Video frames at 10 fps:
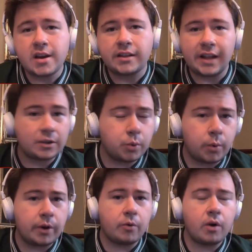That's what
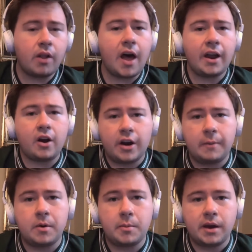we were relying on
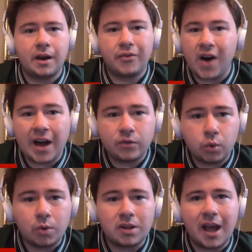him to be, a
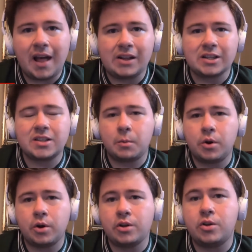five-tool talent, someone
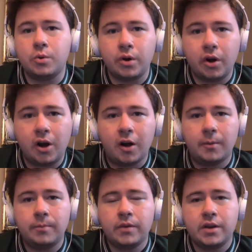who could do it
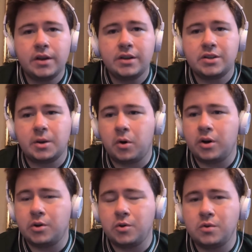all, someone
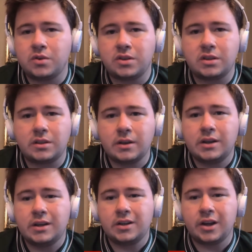who's
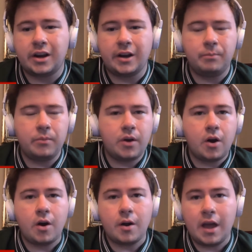going to
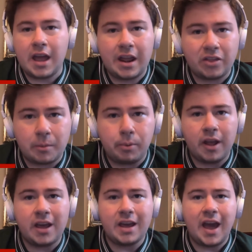hit at the
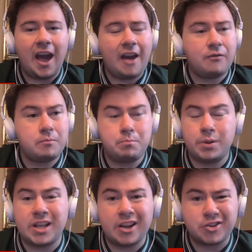plate,
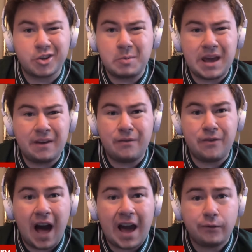potentially be a
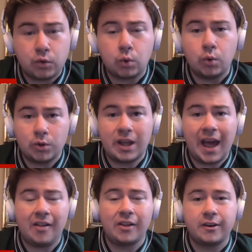five-tool
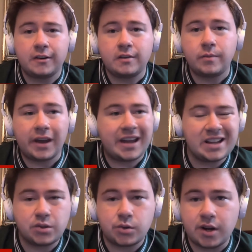talent. I
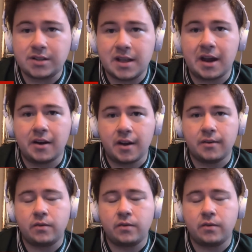can't stress that enough.